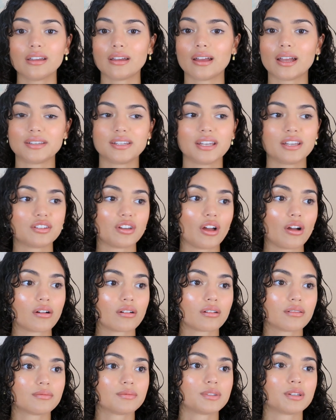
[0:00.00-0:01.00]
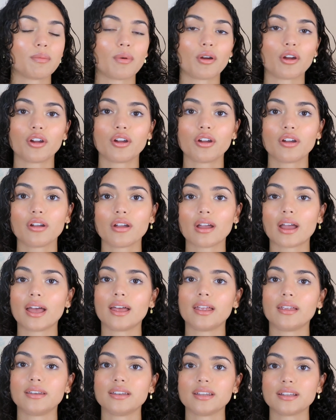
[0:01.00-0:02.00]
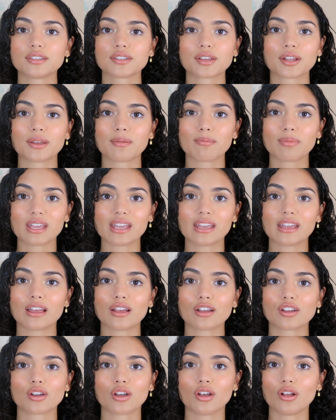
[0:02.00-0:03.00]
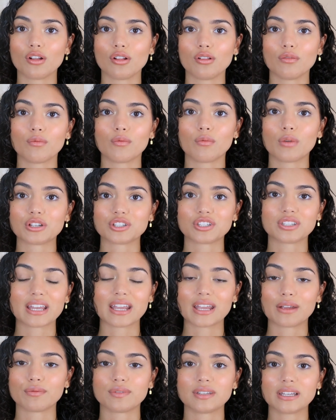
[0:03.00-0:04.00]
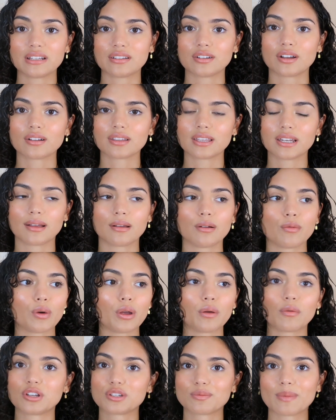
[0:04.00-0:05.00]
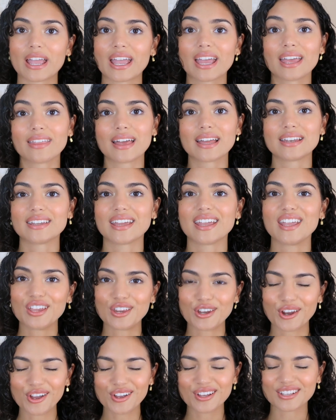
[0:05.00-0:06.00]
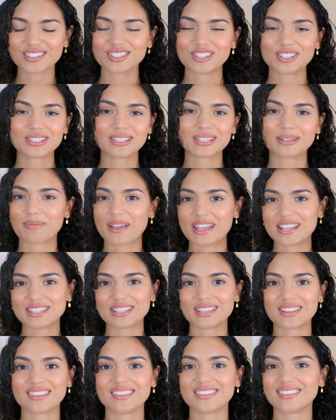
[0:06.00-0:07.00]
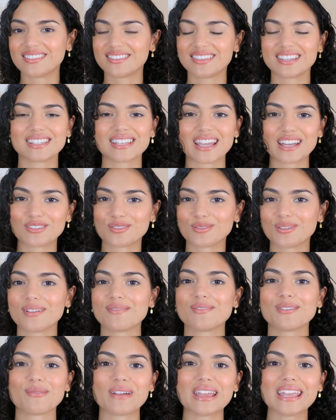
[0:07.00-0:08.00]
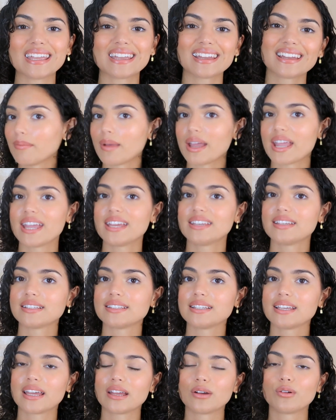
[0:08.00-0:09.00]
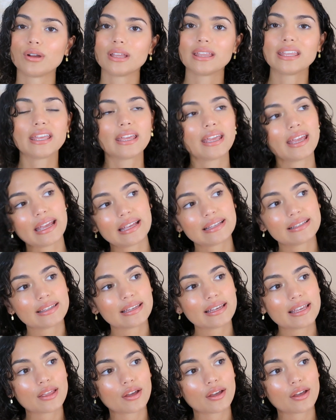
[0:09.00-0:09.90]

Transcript: a TikTok tomorrow and it's gonna be a curl wash day TikTok, then I won't wash my hair that day, you know? It just depends on the schedule of the week. My hair doesn't get oily easily